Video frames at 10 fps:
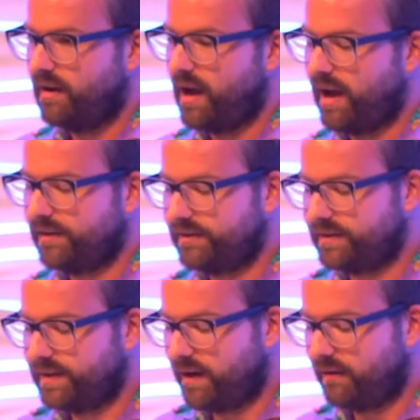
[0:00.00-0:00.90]

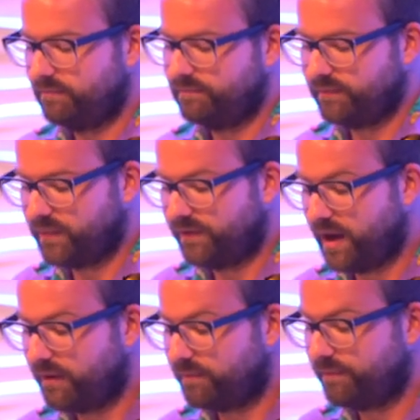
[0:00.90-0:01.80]
And yeah, with
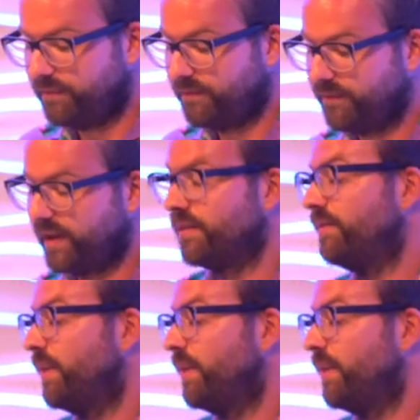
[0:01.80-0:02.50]
that, thank you